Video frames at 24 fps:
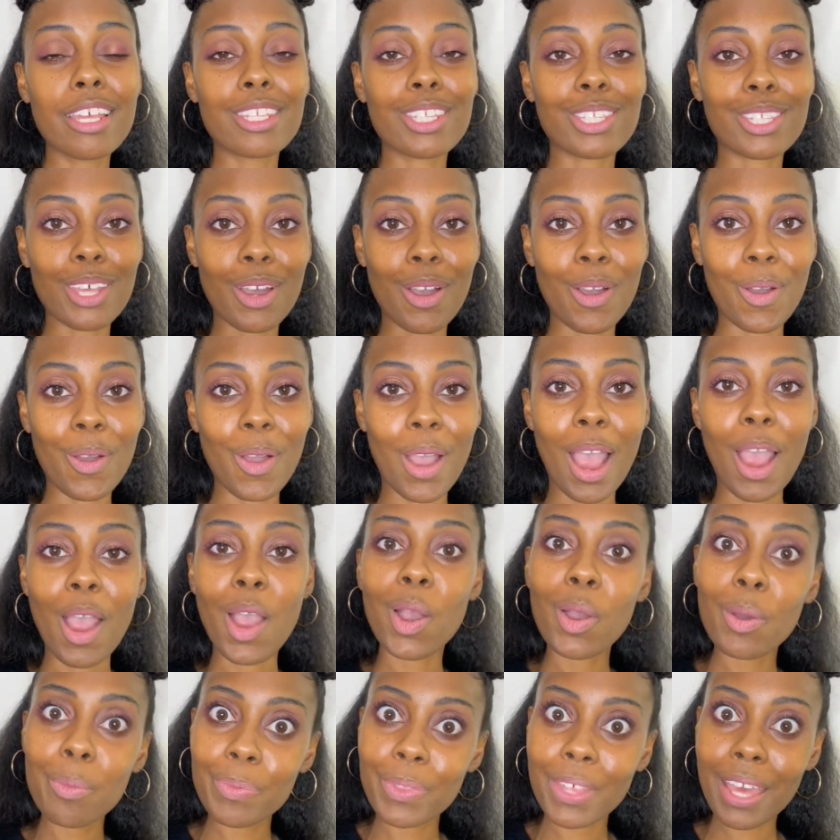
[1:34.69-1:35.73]
So I
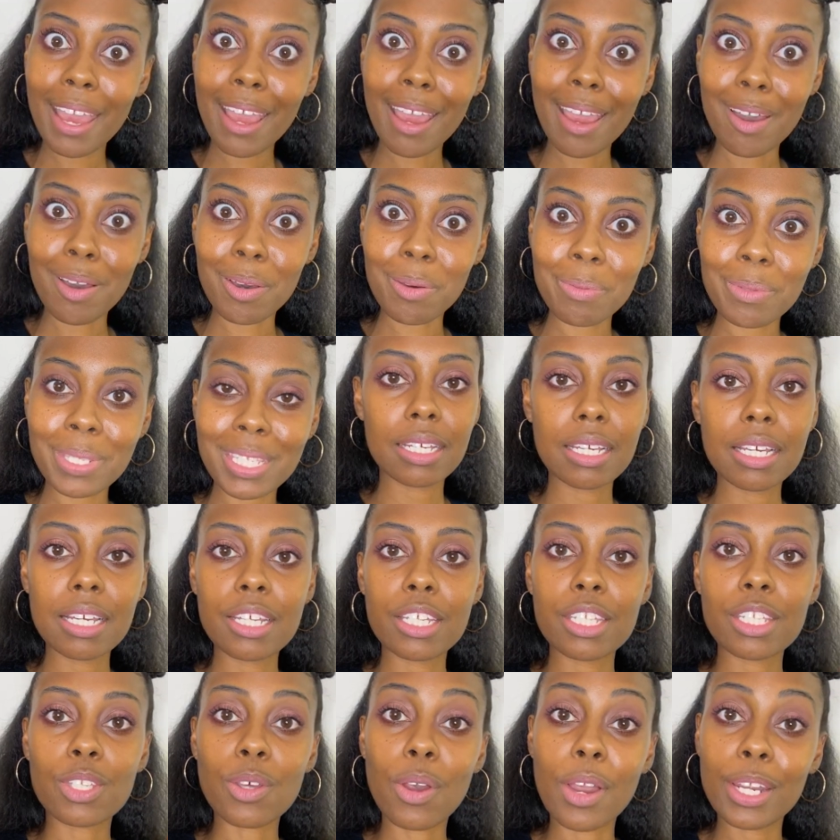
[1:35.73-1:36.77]
hope that helps.
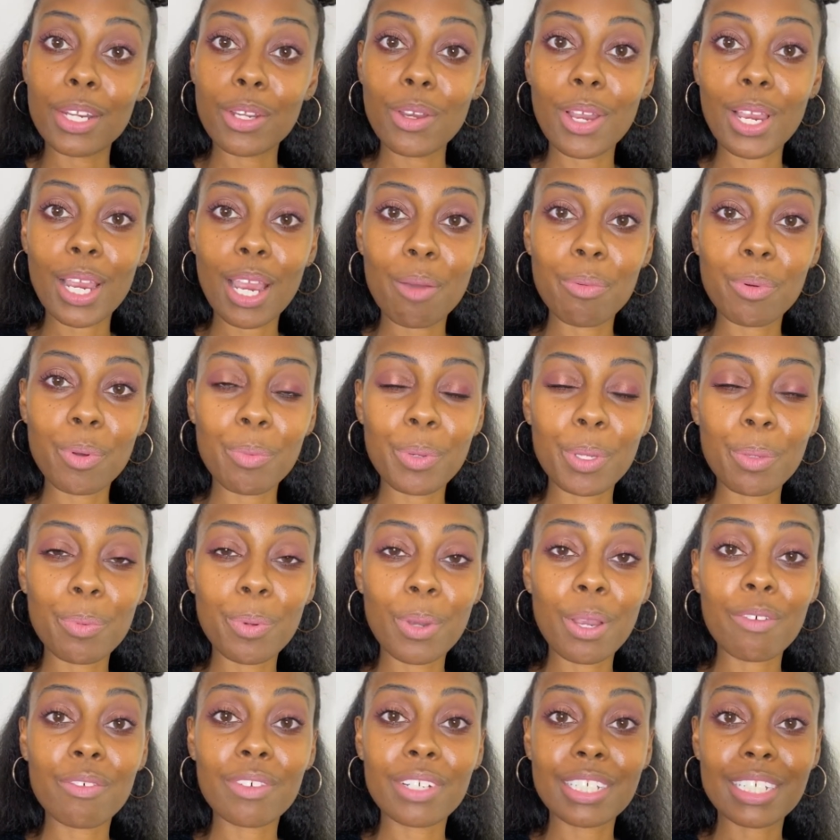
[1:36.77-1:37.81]
So I know a couple people
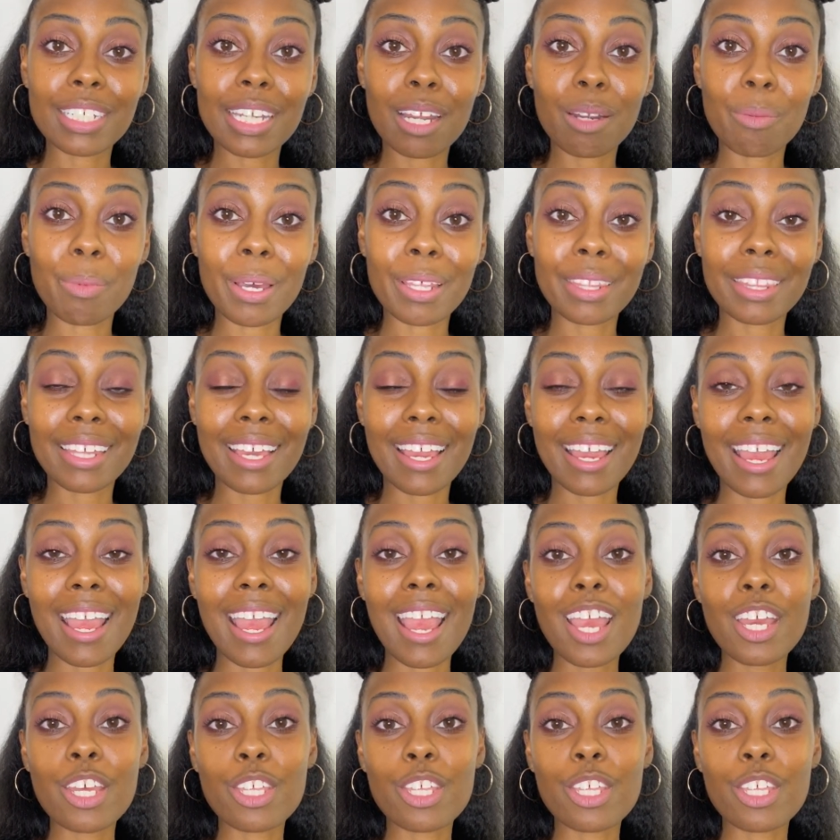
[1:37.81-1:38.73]
have reached out about that,